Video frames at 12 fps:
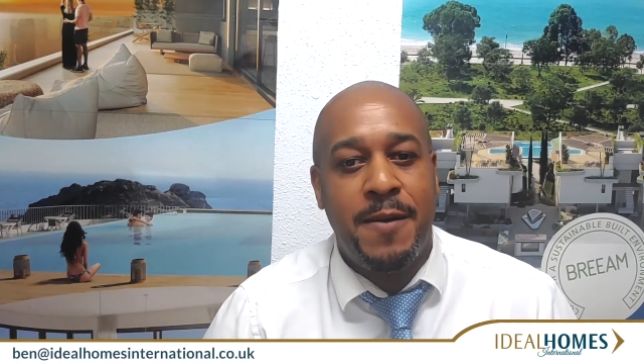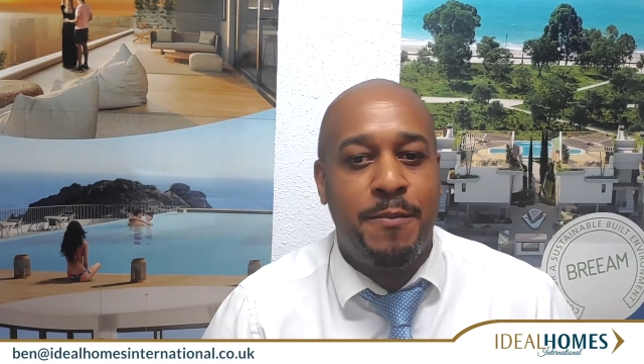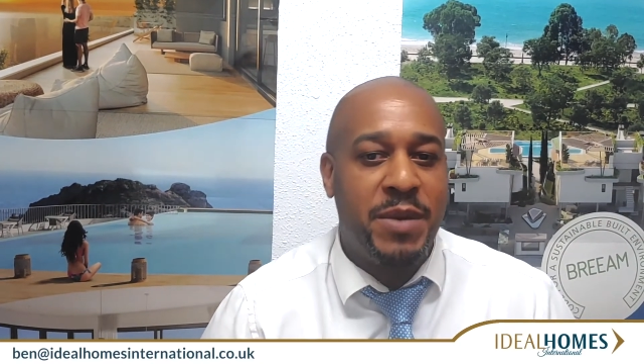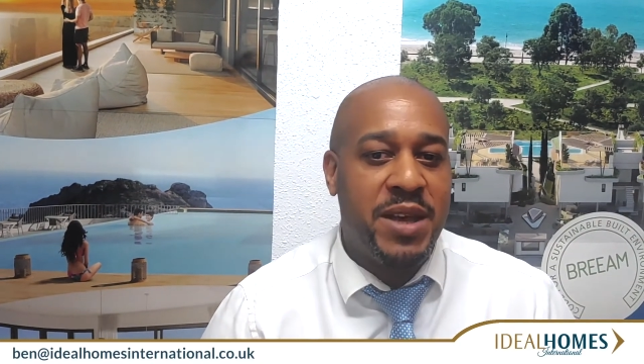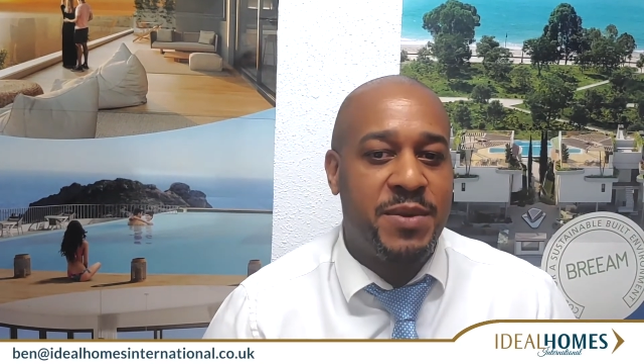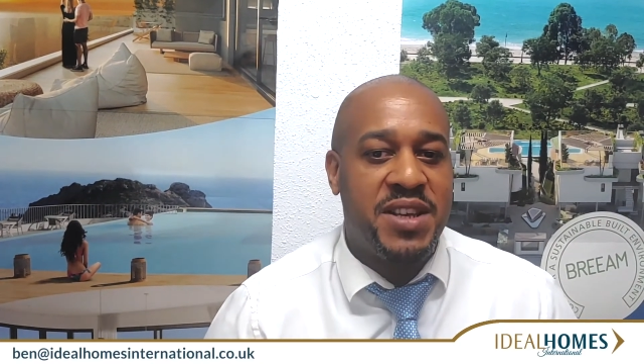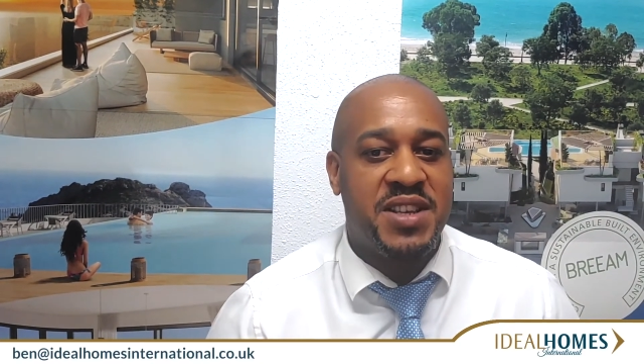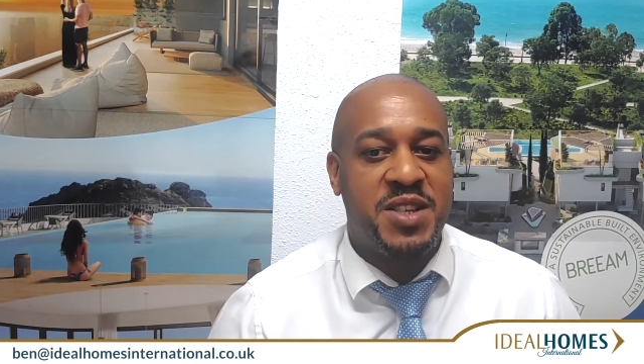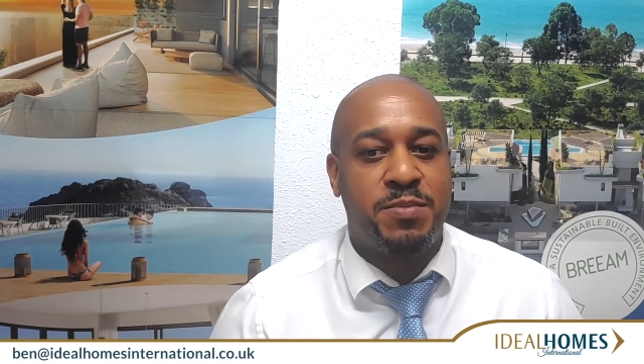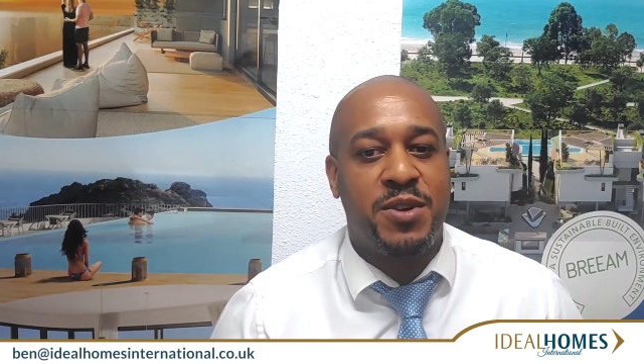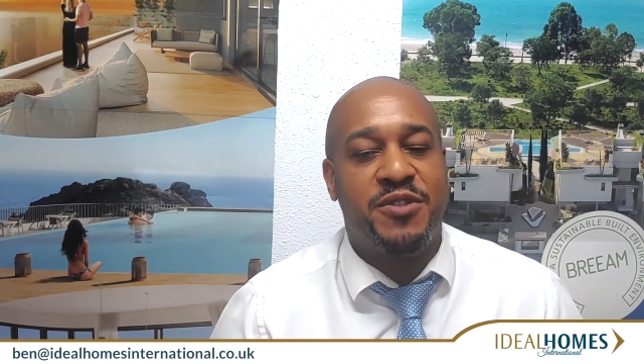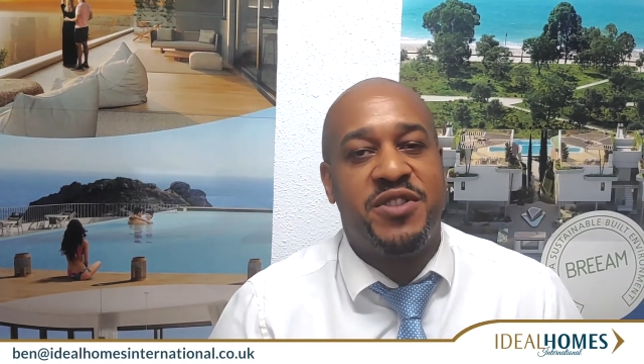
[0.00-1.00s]
maybe
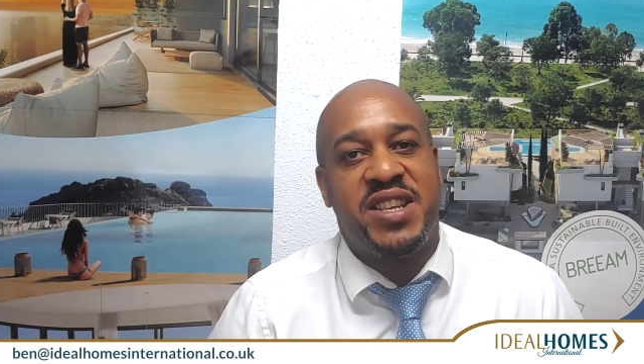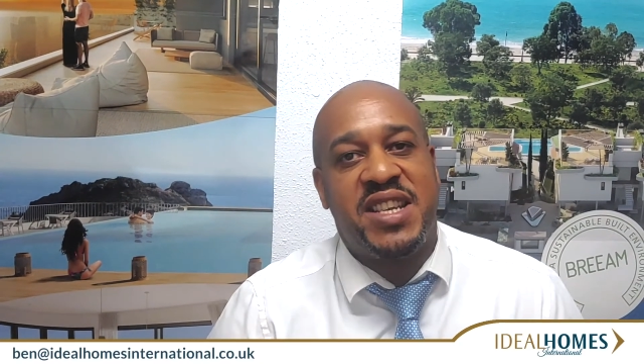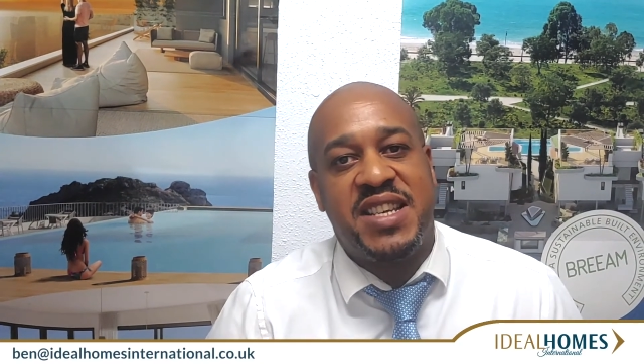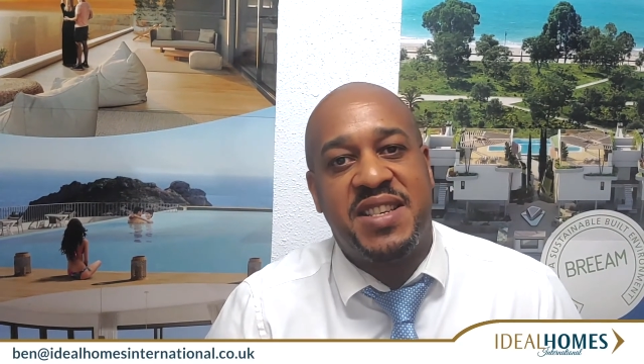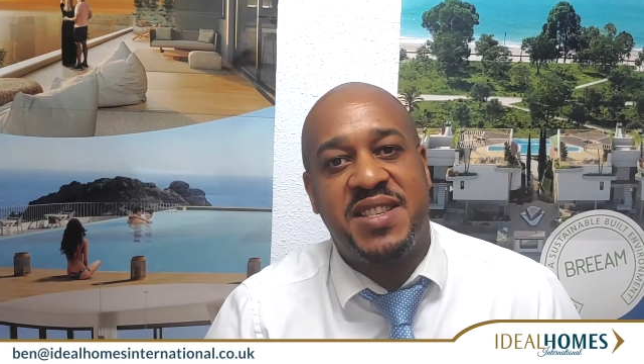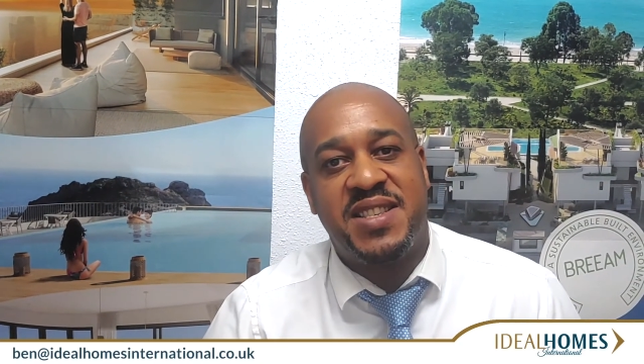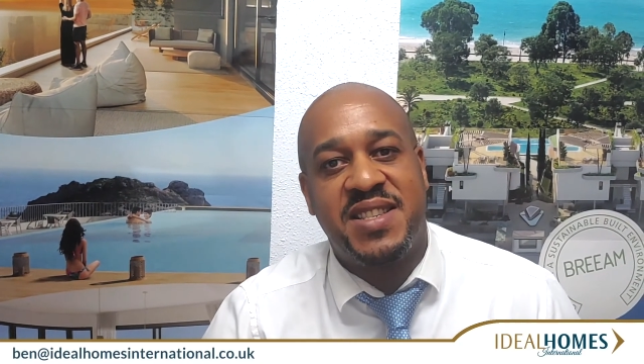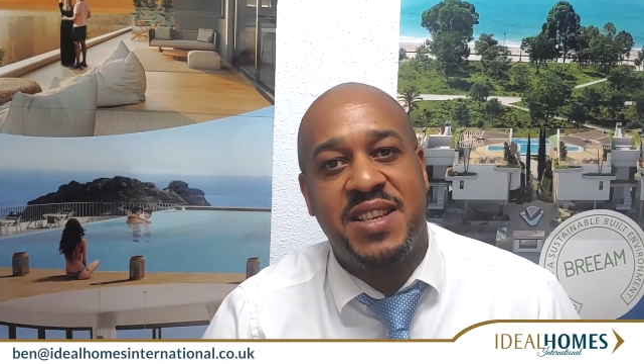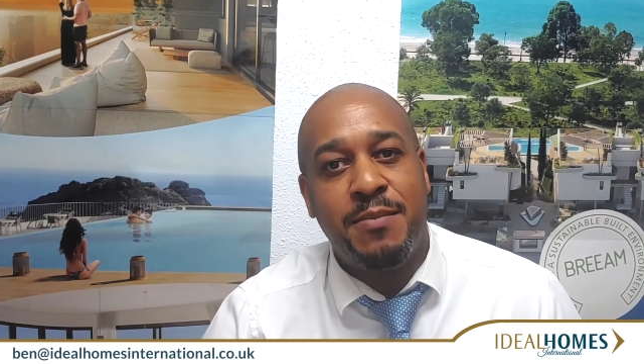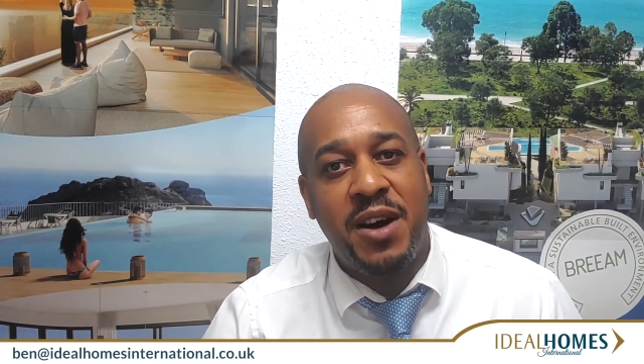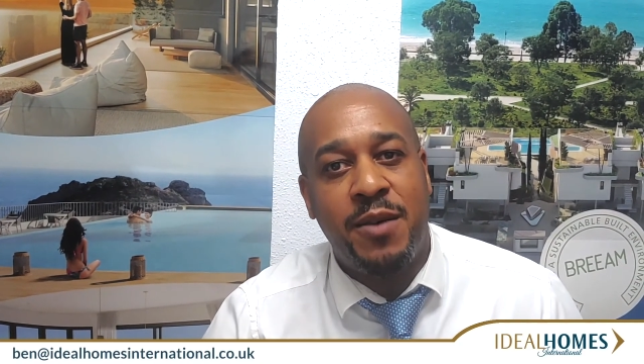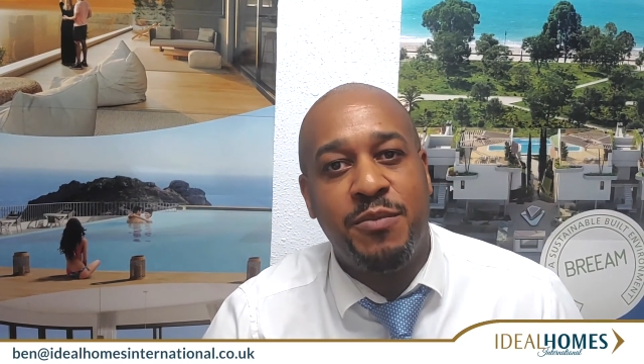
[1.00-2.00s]
exploring the
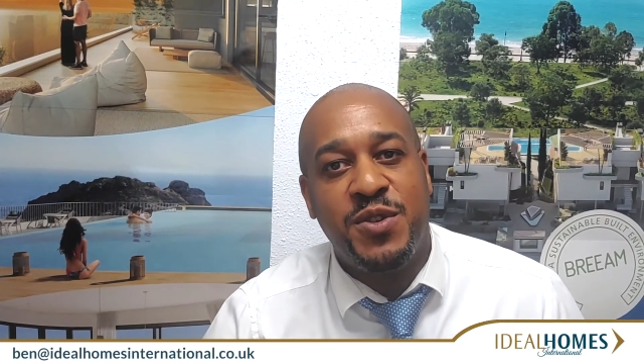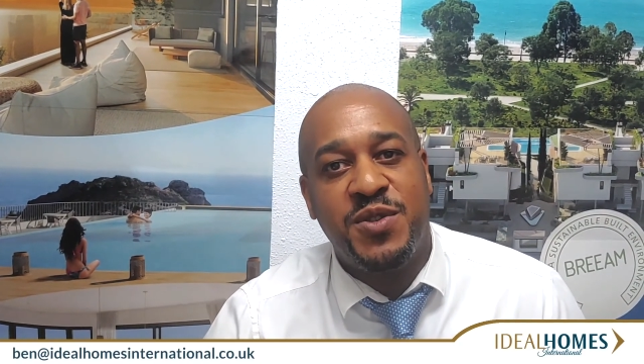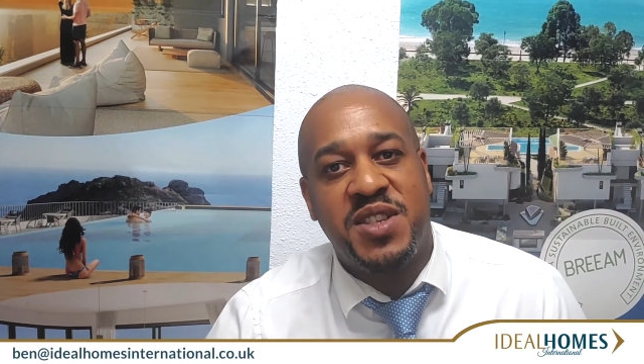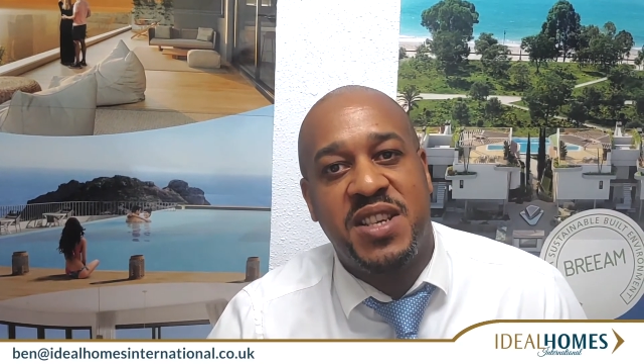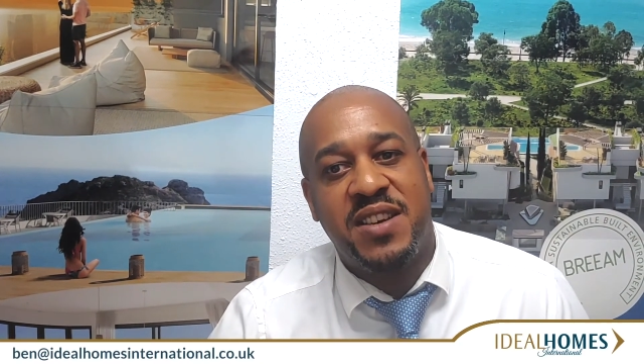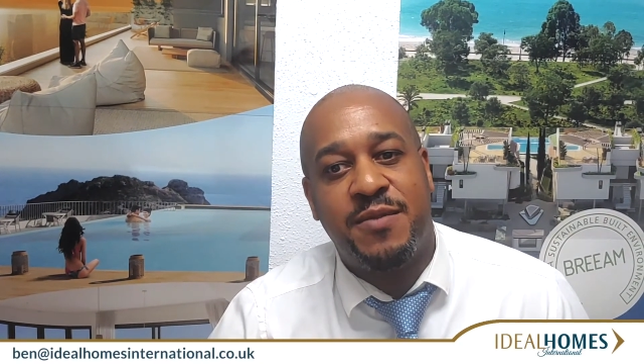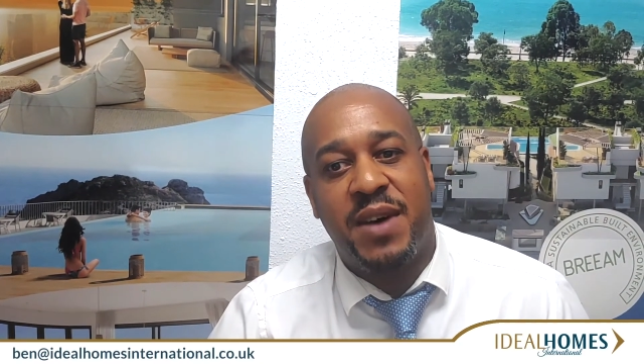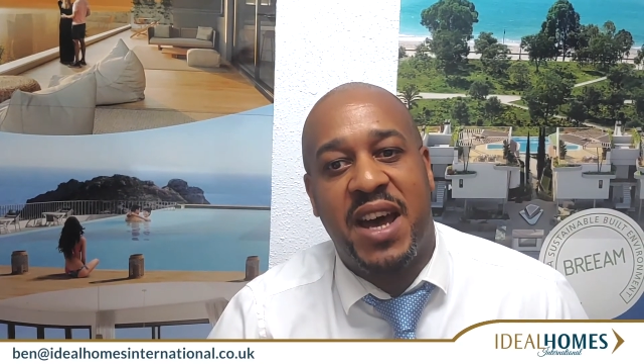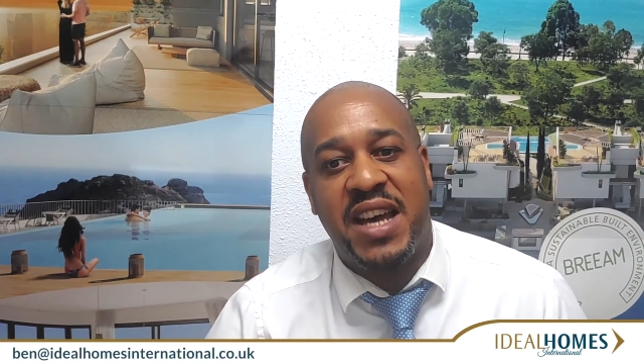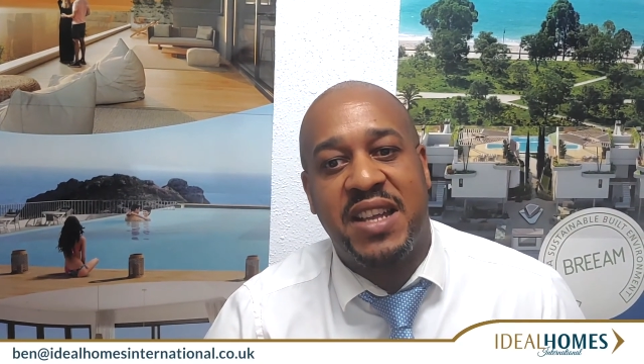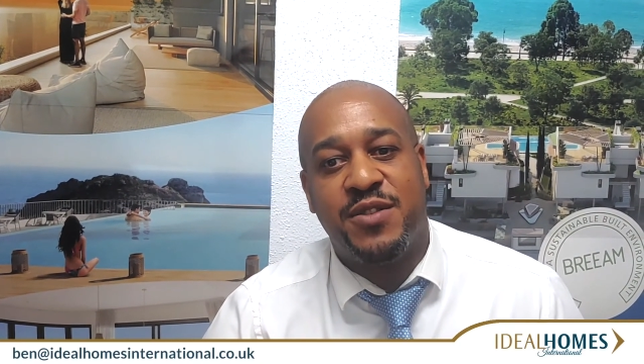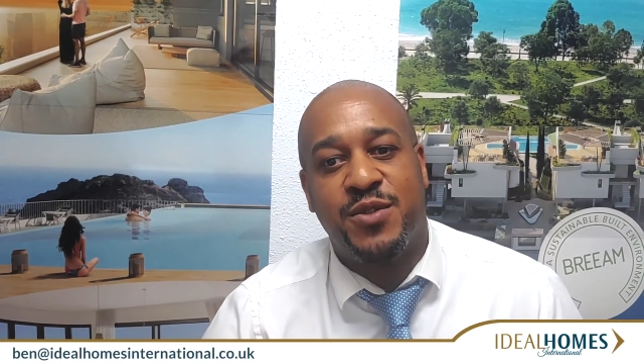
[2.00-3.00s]
Sima Museum
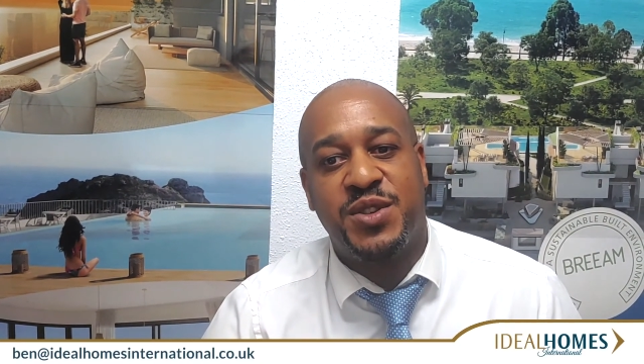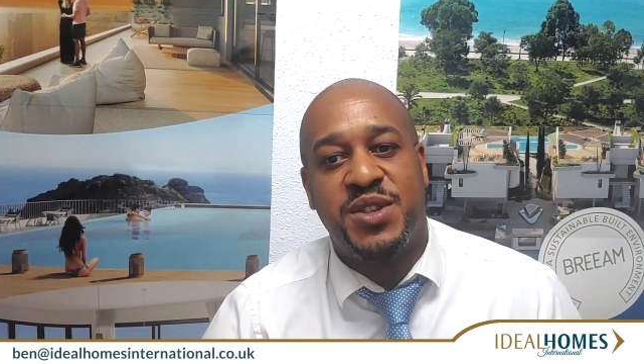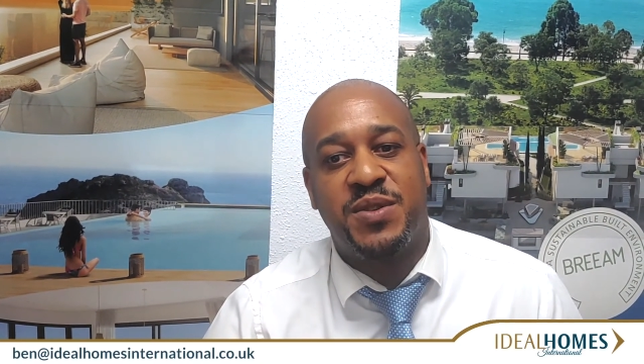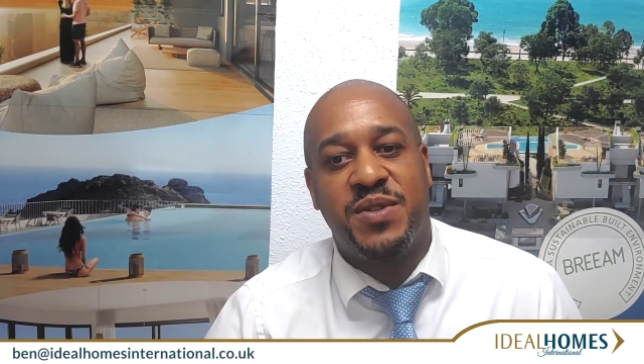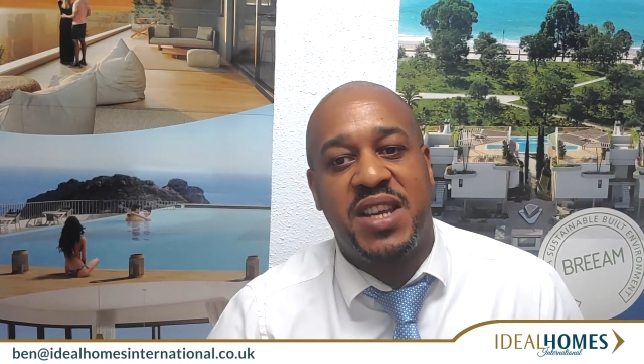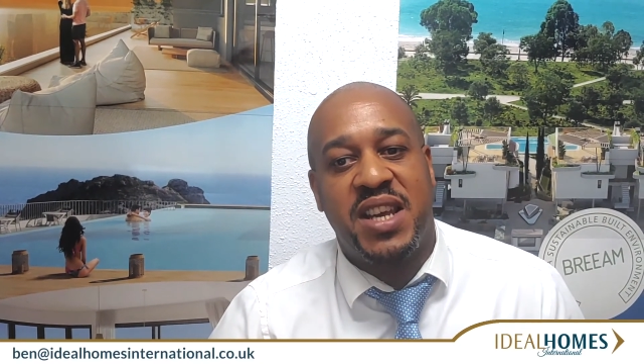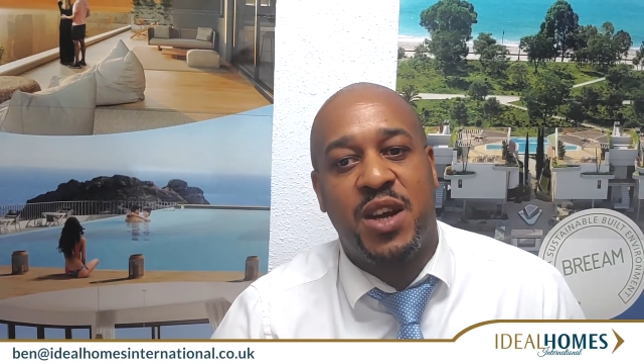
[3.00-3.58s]
and also the